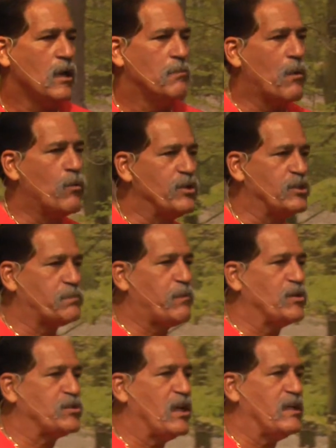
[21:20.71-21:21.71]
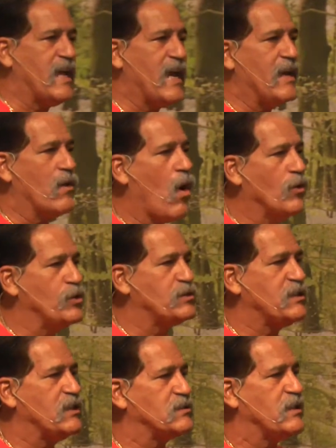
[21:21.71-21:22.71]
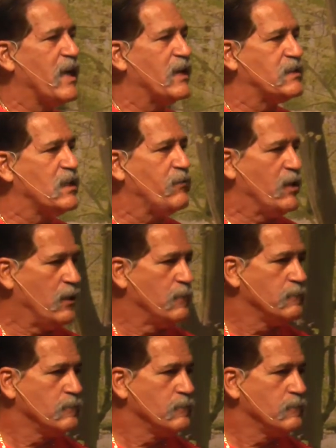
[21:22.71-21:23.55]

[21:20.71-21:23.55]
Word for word: But when you're spiritually dead, all you see is the negativity.